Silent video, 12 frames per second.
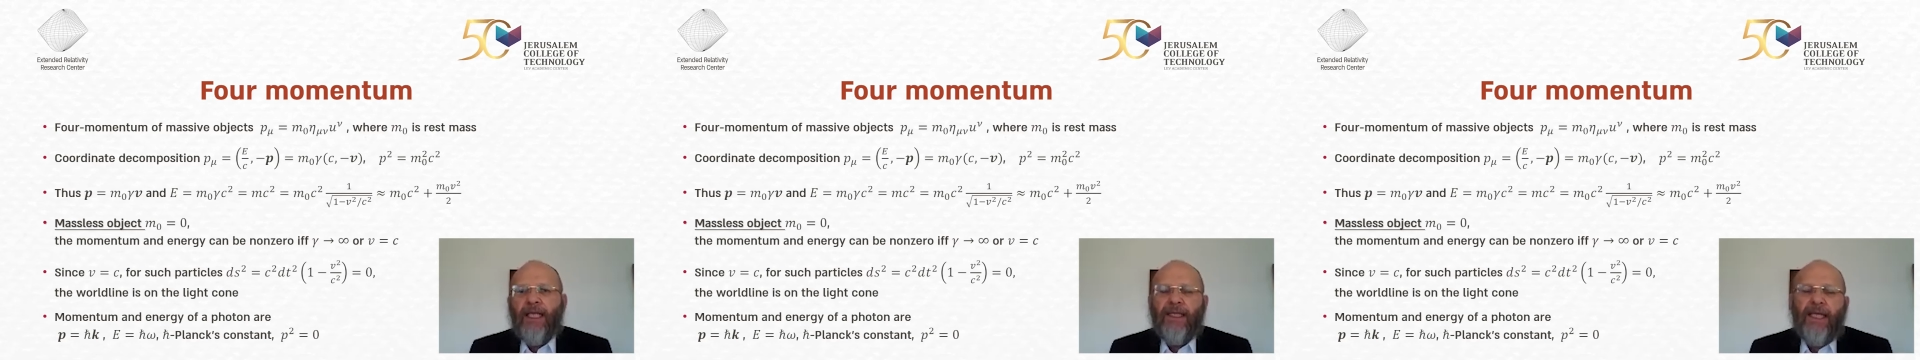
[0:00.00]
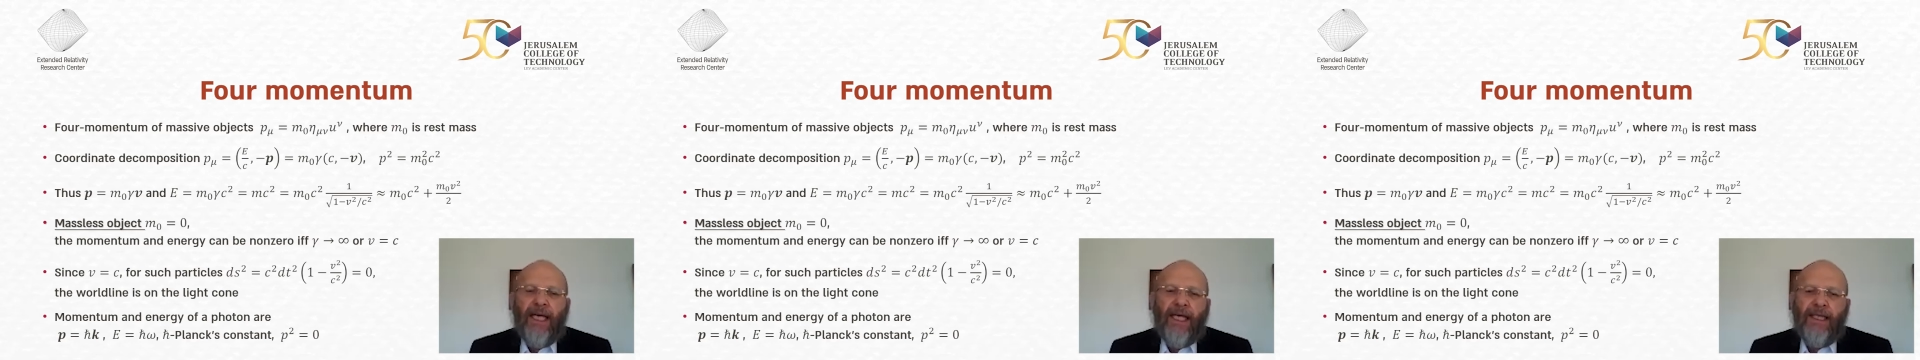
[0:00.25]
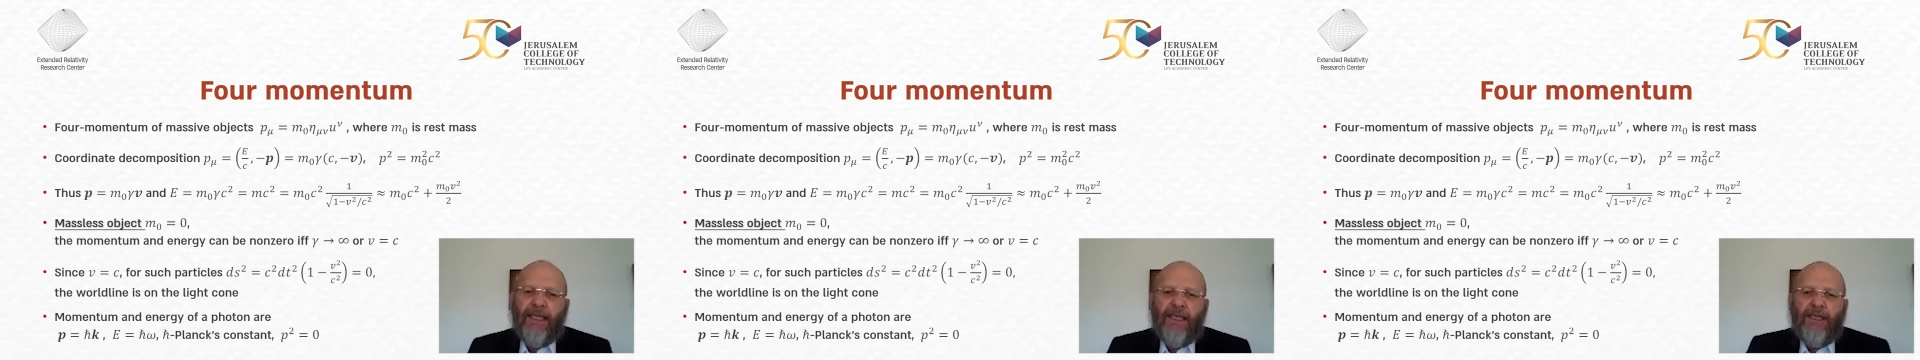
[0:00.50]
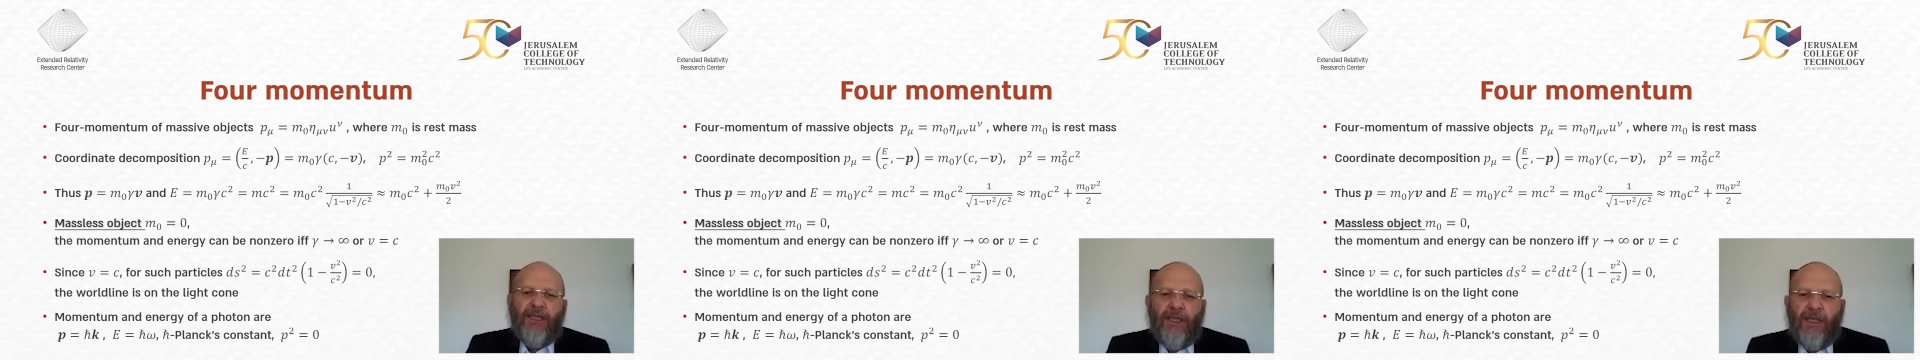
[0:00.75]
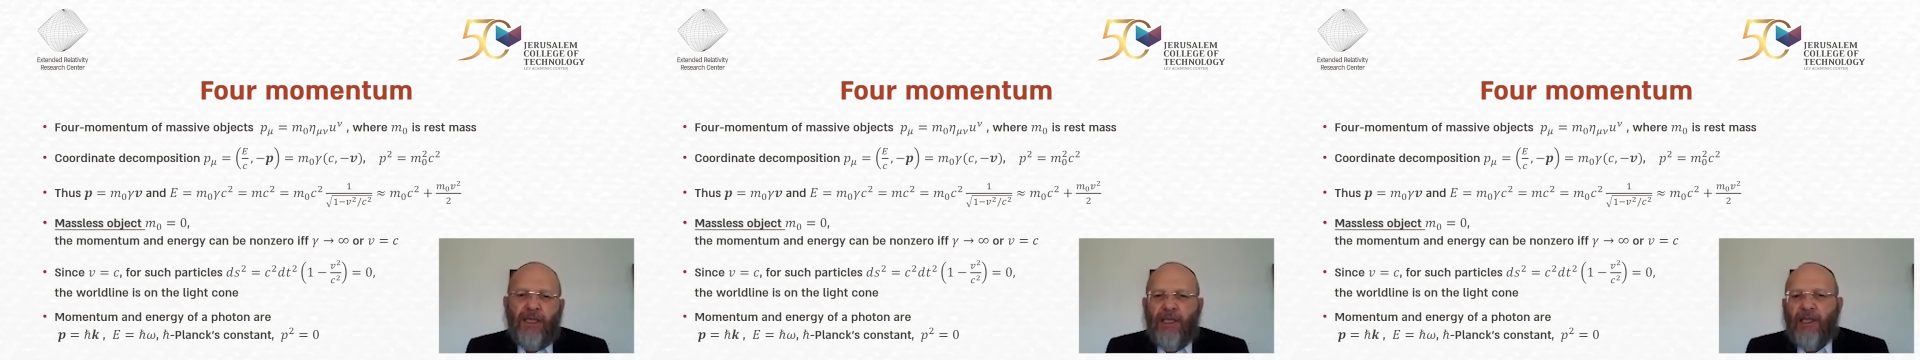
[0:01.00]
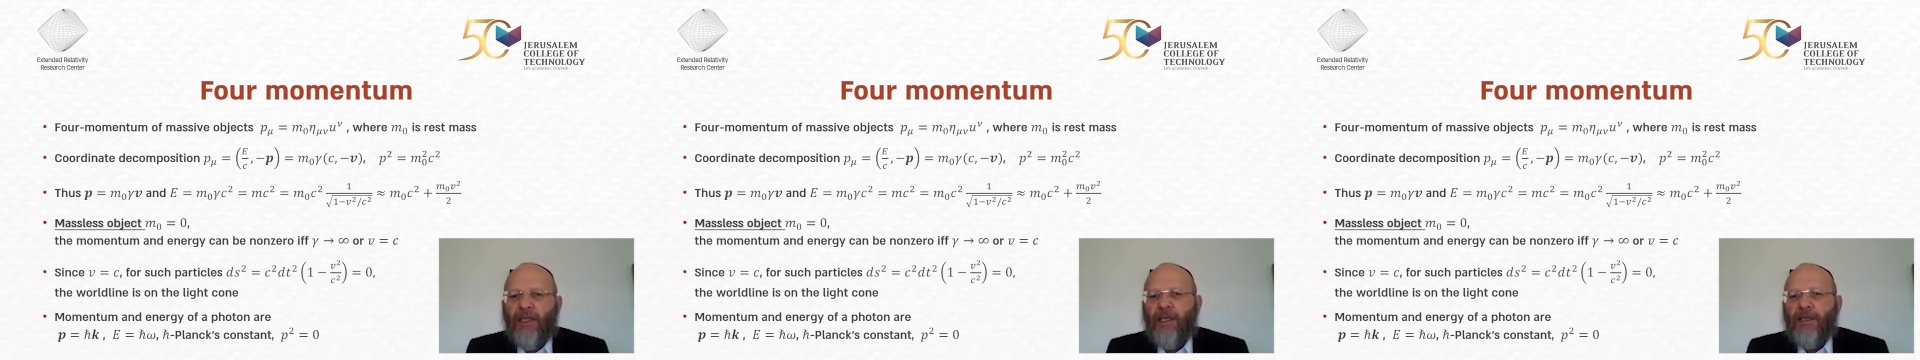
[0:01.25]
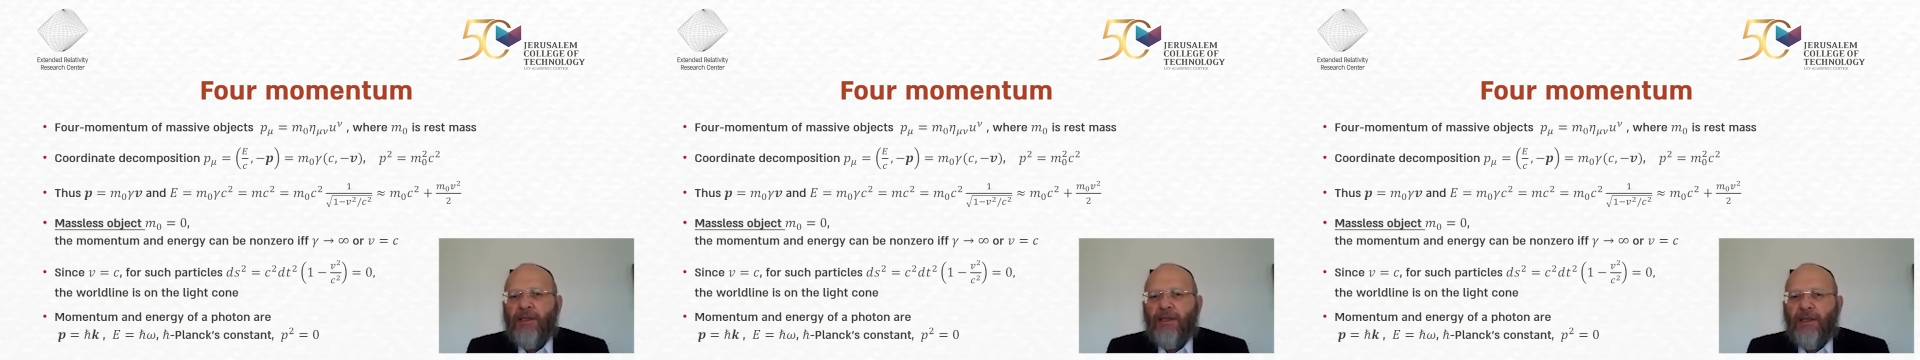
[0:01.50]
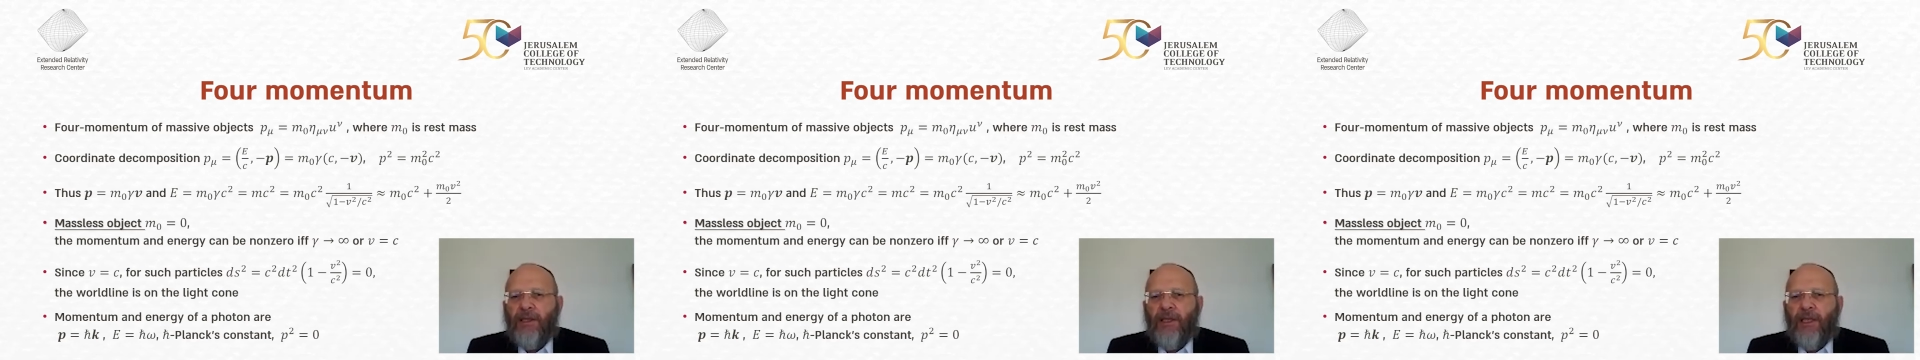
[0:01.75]
The energy is
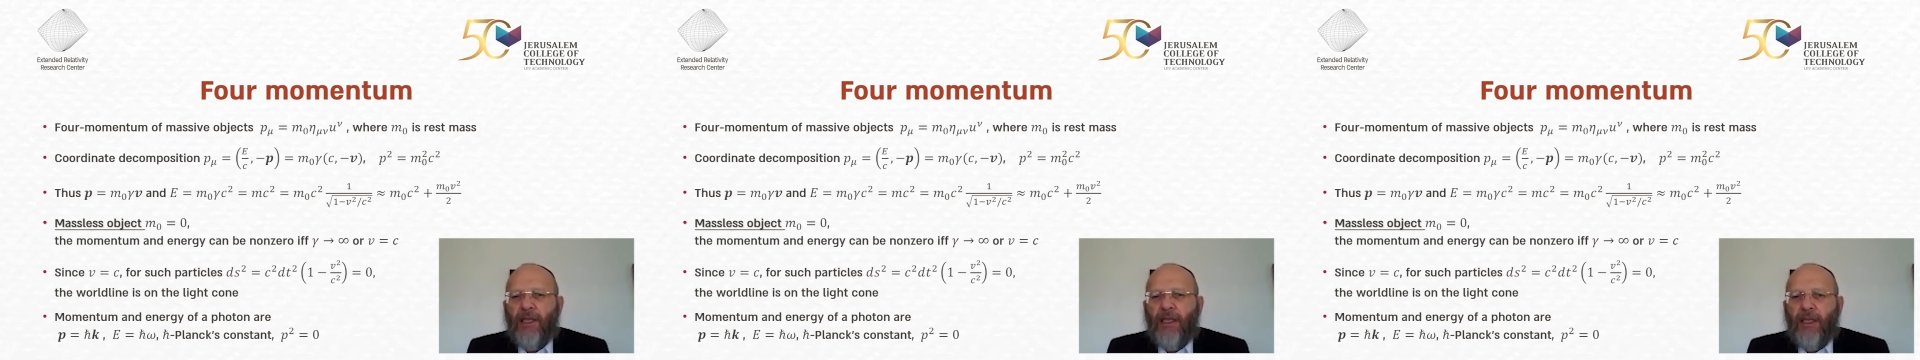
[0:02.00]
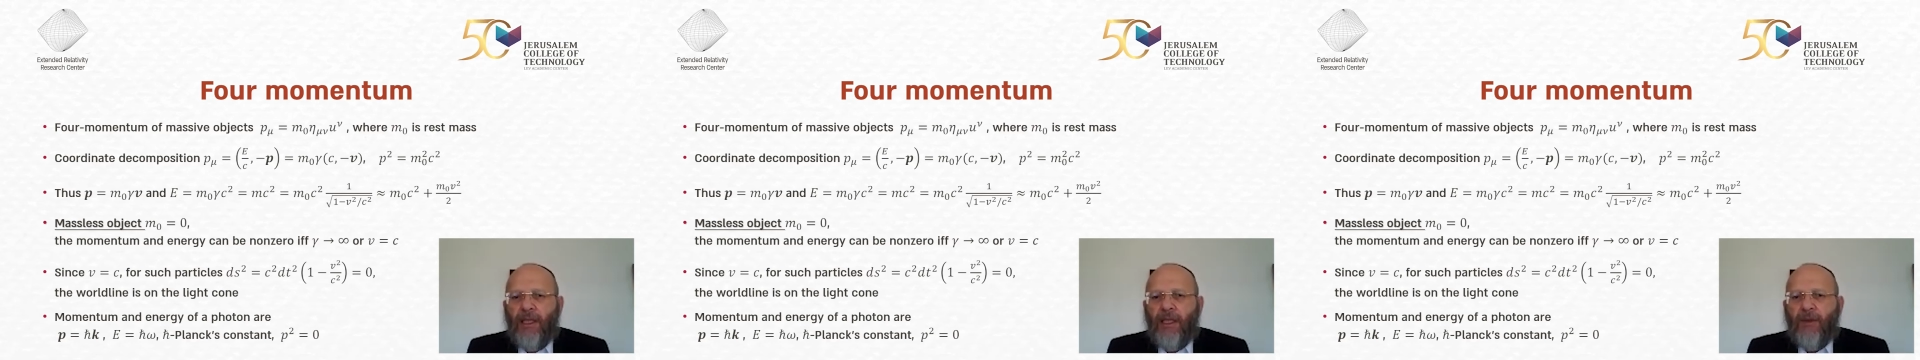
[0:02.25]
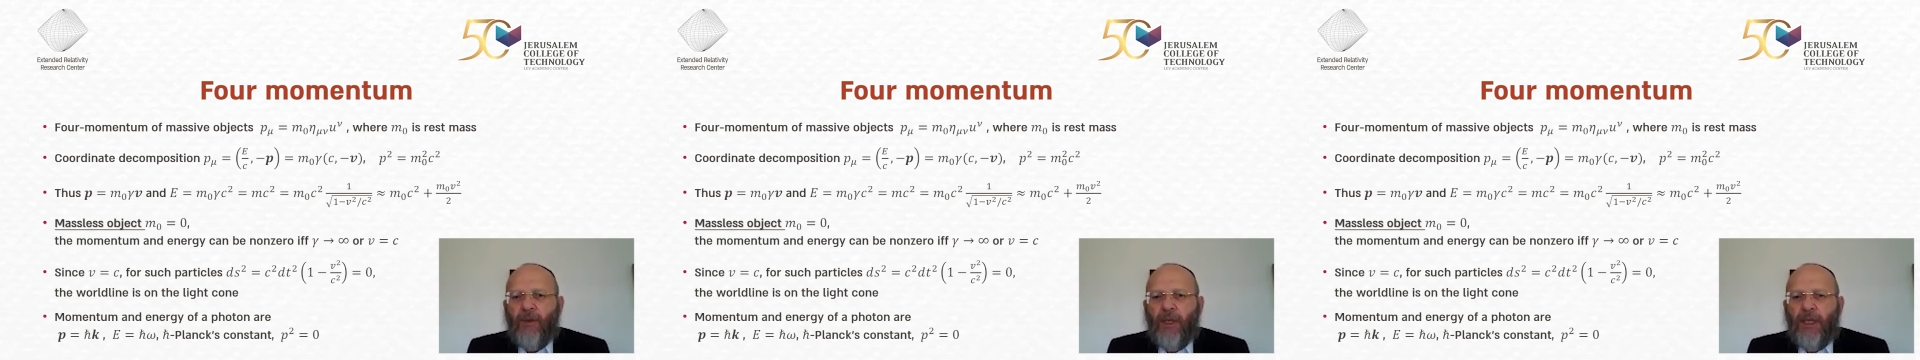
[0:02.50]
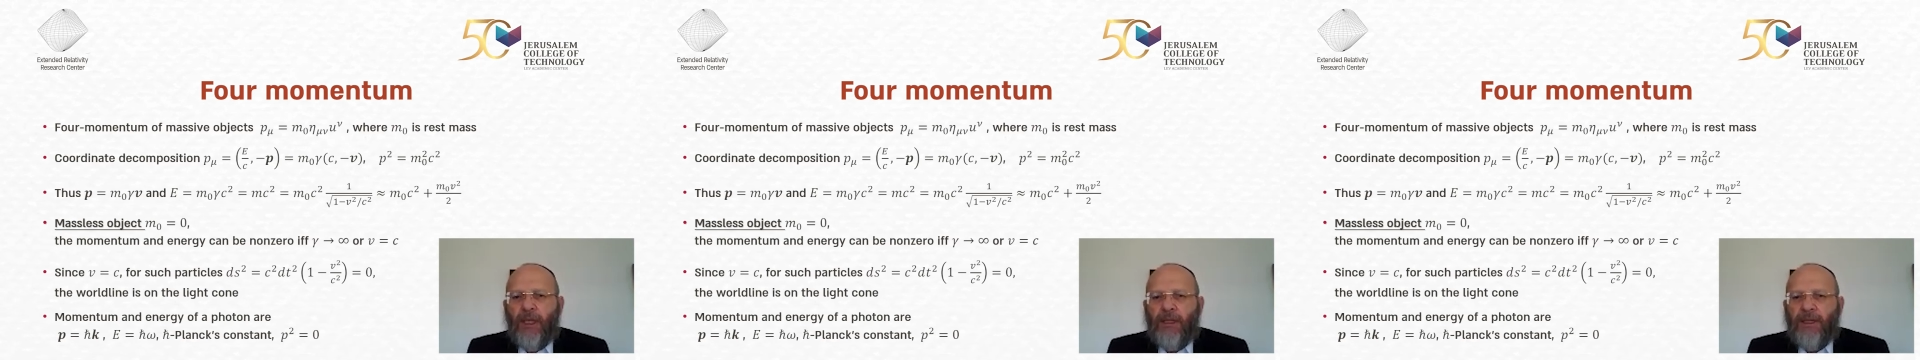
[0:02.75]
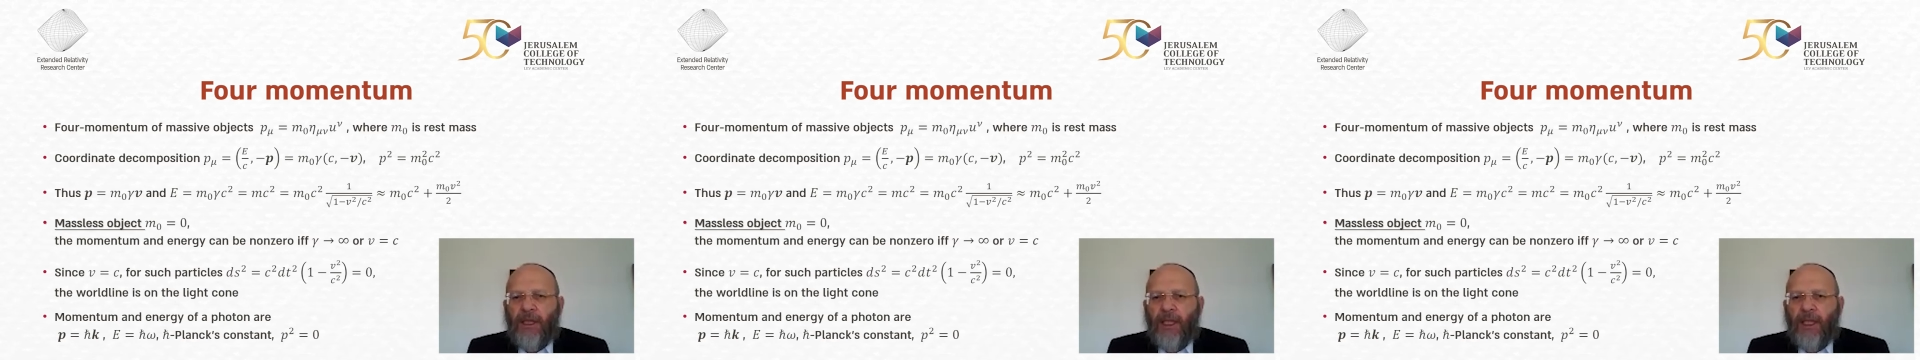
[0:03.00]
equal